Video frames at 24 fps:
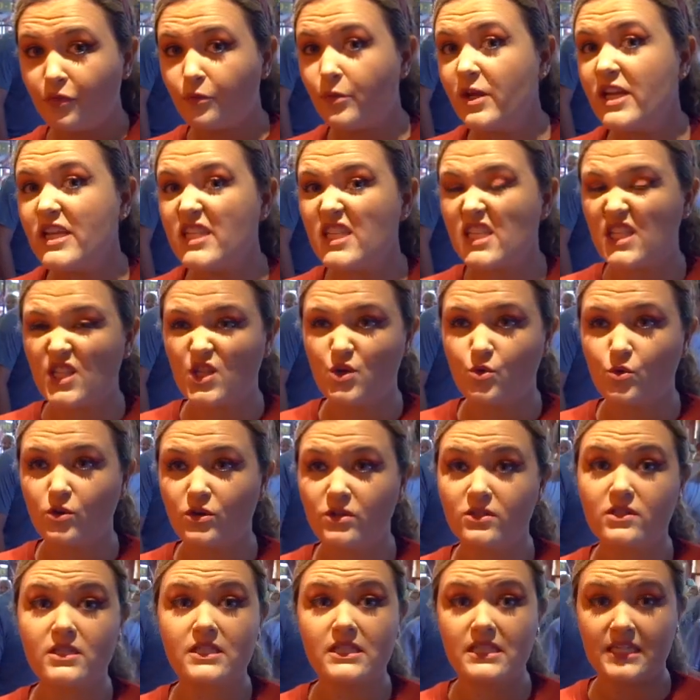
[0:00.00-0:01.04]
three
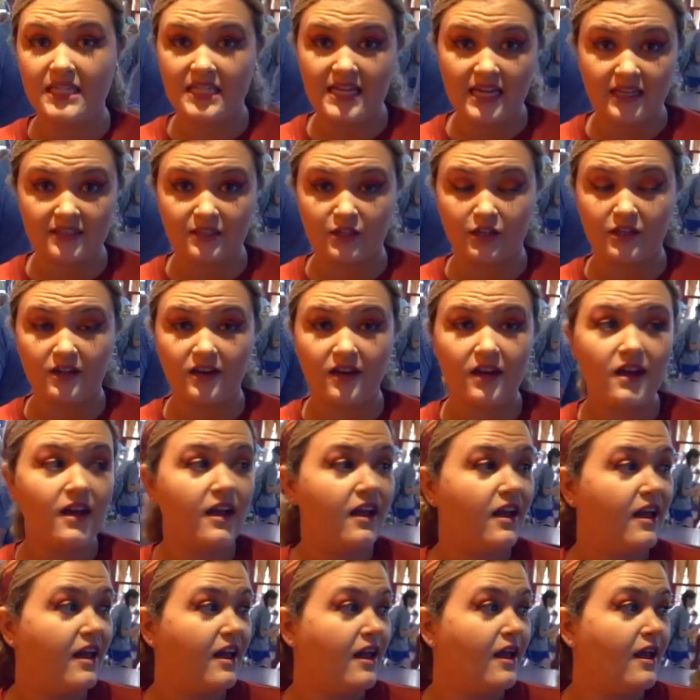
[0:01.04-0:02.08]
stores together.
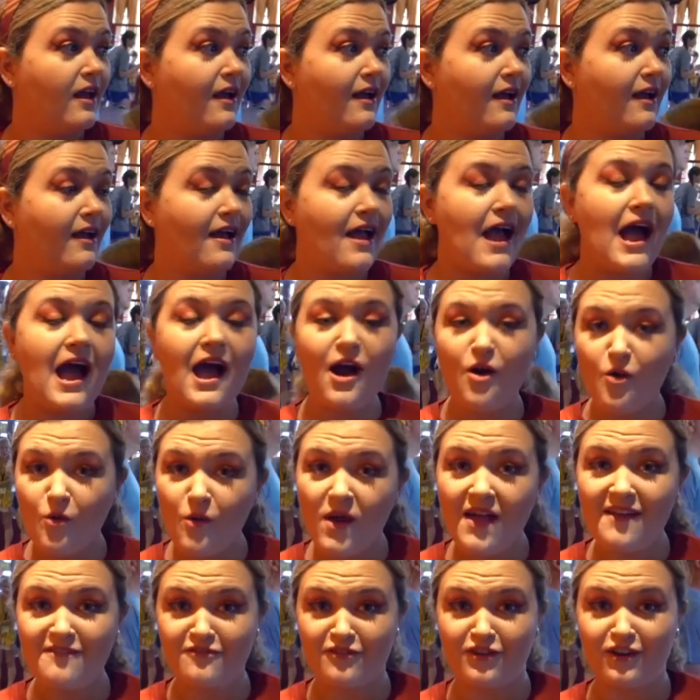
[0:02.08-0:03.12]

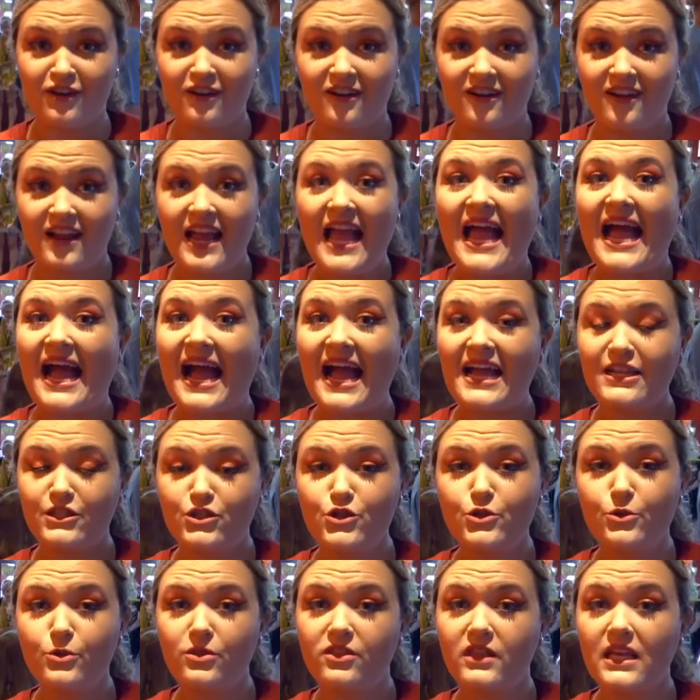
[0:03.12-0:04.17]
However, I
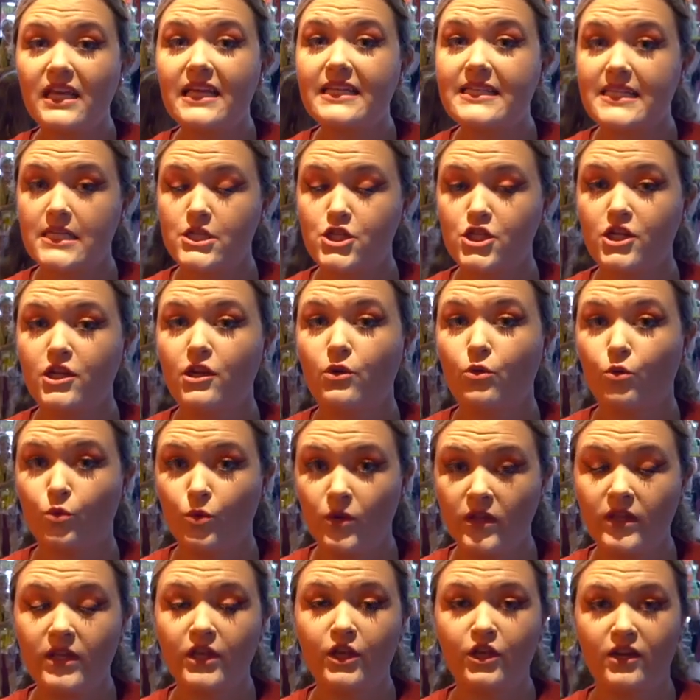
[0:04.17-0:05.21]
do think it's actually a
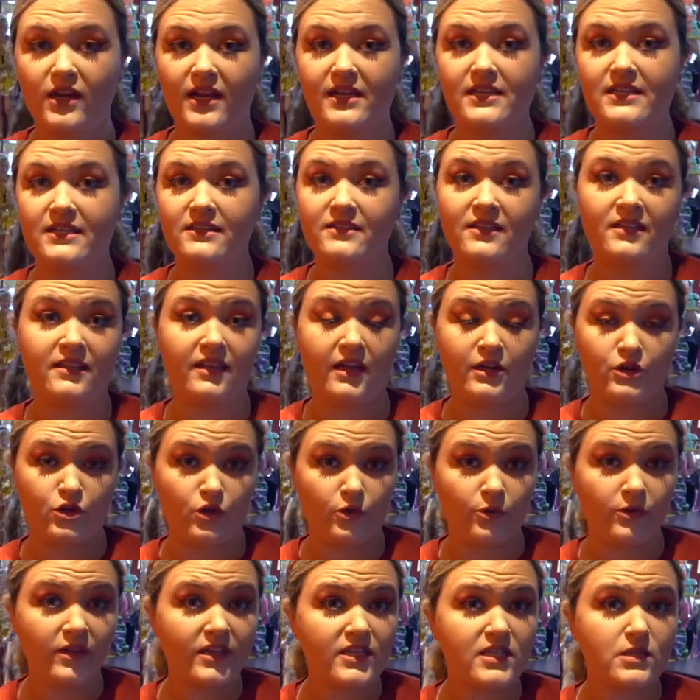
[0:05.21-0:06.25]
really good idea that they
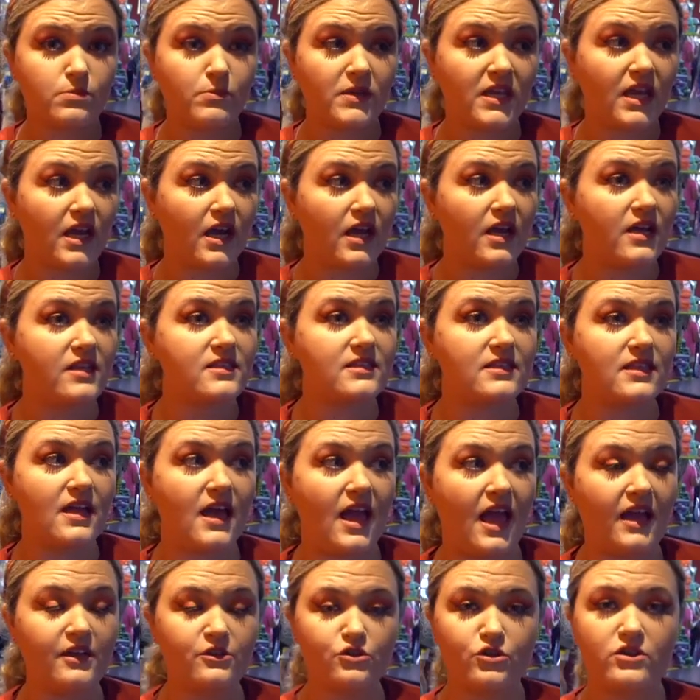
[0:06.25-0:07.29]
do this because the
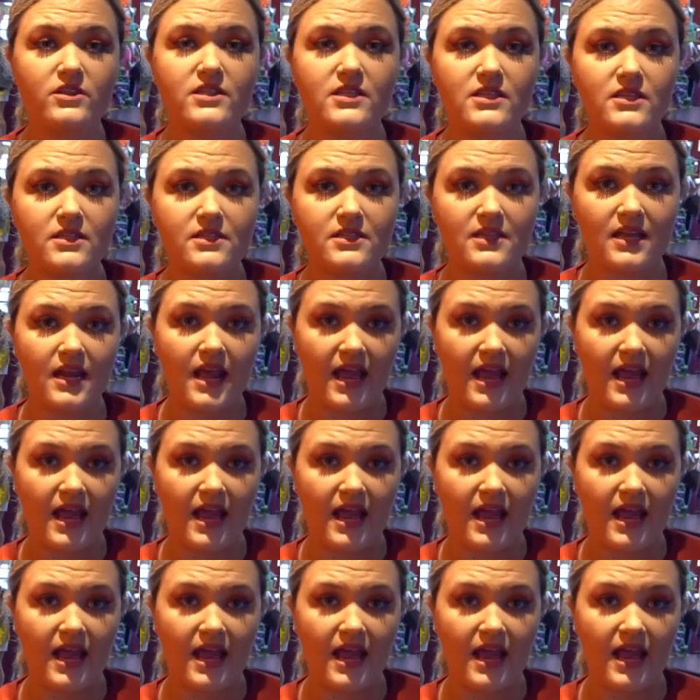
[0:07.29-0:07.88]
entrances and